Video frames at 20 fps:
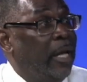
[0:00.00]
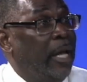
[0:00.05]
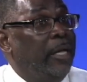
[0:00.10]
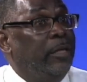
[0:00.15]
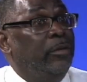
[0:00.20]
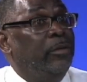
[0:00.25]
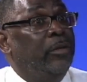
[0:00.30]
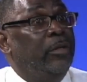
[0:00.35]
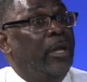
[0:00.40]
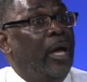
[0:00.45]

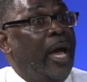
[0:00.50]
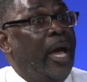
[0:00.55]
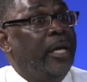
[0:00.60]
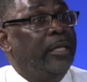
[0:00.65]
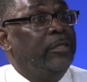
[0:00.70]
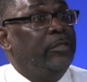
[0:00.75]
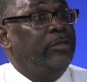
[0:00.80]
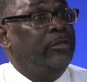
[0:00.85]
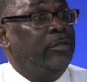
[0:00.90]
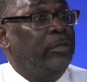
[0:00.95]
and you're
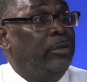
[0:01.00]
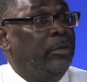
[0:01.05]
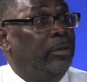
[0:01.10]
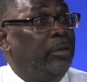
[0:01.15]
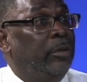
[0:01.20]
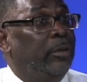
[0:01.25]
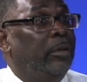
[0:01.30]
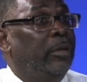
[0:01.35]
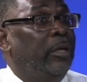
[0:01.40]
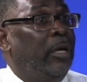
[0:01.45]
not
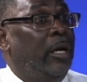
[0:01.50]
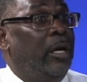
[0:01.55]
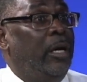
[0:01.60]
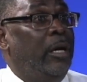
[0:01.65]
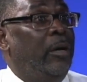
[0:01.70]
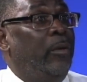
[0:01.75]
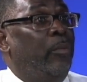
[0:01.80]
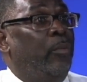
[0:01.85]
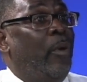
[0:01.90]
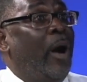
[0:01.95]
sure
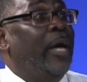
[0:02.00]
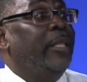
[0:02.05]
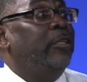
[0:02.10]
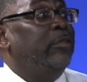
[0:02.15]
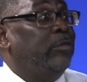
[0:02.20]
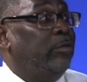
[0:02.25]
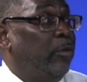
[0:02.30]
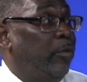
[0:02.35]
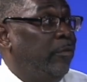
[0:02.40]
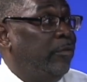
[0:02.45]
why the
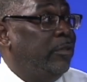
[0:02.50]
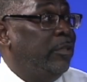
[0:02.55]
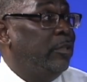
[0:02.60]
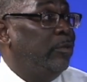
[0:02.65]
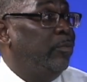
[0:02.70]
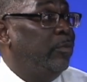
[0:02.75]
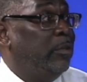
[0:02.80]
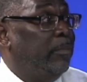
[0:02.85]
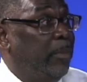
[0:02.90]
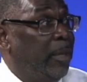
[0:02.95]

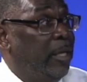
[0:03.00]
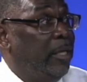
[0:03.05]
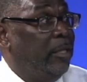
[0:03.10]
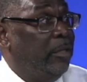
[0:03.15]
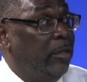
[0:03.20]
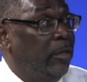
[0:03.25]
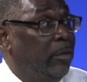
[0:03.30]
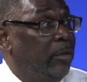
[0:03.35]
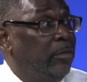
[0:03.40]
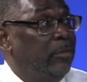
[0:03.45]
services was being
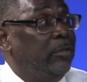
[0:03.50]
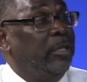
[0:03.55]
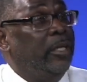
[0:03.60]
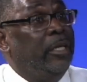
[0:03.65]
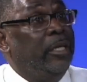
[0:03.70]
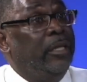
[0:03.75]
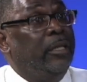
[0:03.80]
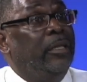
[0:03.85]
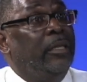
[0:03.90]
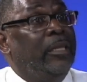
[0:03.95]
used,
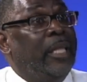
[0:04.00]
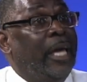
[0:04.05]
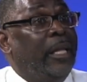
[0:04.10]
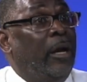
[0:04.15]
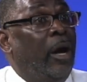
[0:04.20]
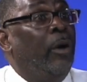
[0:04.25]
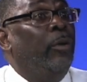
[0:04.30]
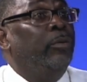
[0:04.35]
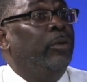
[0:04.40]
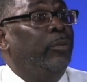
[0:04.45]
then that
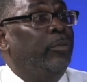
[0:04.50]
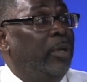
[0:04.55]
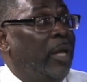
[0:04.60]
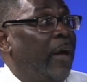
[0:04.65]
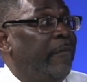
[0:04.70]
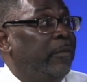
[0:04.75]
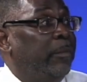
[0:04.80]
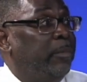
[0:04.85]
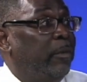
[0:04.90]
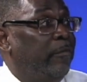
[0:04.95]
owner would
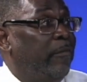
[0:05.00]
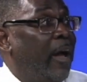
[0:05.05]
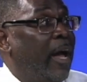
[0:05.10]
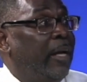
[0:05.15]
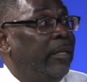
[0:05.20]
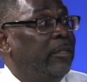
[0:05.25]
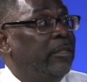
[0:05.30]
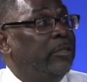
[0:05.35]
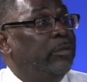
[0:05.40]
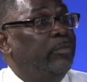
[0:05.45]
have to
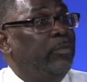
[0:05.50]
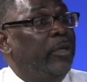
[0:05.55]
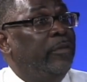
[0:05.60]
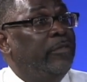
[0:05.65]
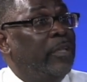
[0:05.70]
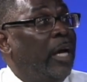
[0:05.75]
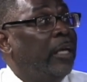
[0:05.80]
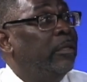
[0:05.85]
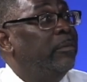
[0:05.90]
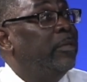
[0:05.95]
provide us with
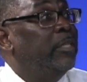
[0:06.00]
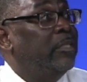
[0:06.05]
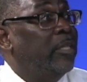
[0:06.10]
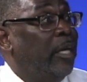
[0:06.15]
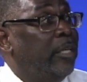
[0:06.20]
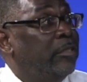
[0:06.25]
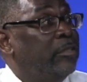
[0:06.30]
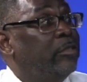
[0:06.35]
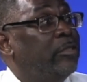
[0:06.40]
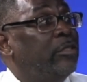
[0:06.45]

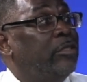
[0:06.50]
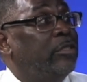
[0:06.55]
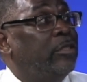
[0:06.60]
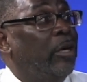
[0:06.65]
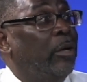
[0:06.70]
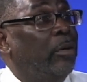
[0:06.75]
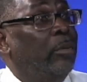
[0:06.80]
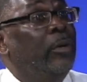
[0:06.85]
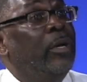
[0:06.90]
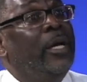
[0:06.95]
documentation to
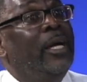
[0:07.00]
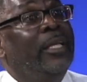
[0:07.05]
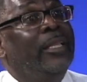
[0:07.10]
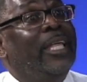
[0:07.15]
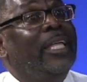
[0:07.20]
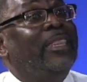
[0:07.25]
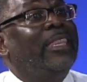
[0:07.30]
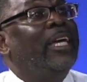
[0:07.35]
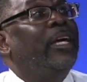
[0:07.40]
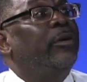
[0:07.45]
show
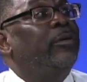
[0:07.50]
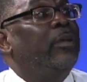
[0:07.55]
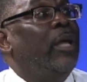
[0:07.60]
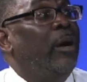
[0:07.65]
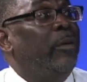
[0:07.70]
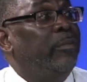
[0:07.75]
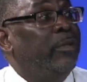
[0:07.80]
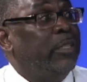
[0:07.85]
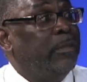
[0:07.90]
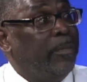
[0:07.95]
that they are
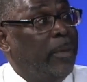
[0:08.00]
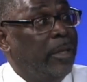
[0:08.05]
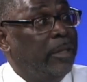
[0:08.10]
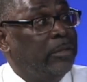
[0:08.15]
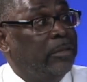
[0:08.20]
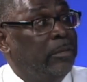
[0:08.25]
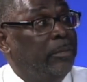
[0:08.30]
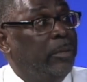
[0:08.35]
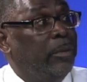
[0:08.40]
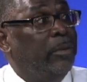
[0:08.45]
not
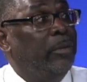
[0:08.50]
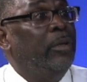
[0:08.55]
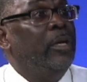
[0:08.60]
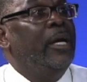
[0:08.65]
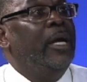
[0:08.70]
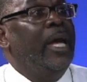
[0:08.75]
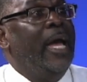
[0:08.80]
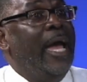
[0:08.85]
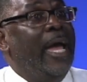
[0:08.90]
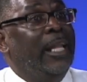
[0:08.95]
responsible
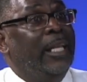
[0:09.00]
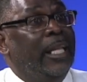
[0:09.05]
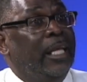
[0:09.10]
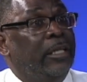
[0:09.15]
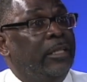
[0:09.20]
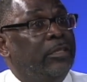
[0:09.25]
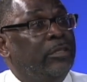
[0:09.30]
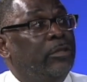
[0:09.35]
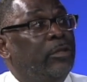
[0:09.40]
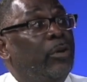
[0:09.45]
and let
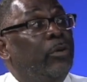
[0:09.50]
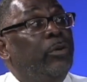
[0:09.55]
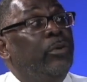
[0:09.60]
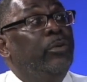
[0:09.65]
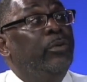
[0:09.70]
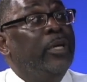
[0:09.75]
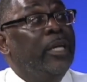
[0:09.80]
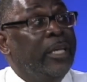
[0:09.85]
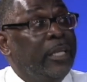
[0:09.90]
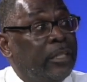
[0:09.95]
us know
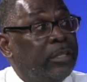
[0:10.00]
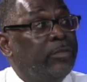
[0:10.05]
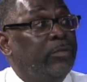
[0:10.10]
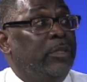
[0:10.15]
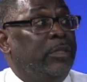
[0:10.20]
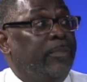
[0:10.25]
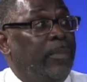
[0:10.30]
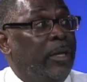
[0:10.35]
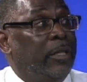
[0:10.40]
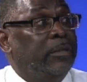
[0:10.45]
who is
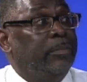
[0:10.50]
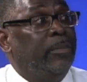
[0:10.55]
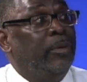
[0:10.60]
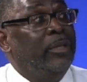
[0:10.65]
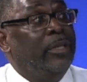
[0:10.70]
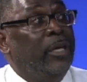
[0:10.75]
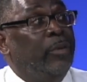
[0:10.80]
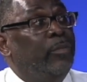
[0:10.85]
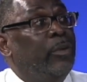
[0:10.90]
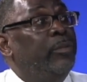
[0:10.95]
responsible,
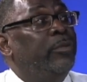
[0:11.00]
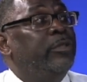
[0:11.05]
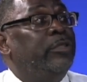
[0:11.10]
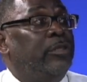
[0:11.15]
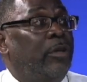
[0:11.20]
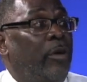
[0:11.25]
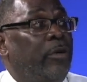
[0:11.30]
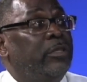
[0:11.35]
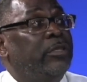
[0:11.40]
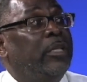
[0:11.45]
and then we would
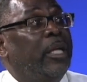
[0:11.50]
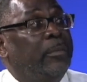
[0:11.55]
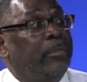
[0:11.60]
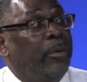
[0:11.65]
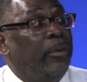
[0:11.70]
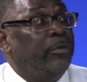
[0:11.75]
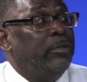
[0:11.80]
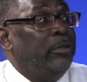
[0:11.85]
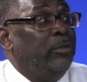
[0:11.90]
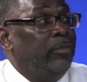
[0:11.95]
charge that
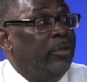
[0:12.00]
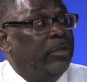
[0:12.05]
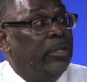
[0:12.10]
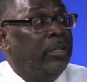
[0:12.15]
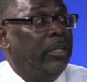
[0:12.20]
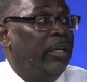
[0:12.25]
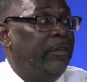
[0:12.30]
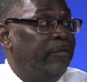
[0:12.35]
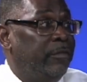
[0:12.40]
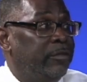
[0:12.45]
person with the
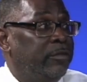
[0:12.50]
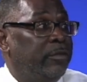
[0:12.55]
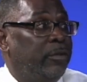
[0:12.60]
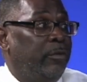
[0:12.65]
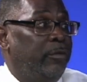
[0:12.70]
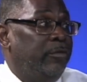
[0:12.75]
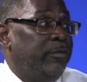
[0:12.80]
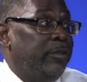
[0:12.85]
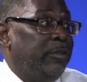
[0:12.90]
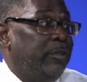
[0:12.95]
theft of
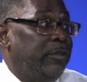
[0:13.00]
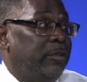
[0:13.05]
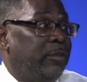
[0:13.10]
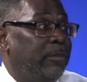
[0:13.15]
service.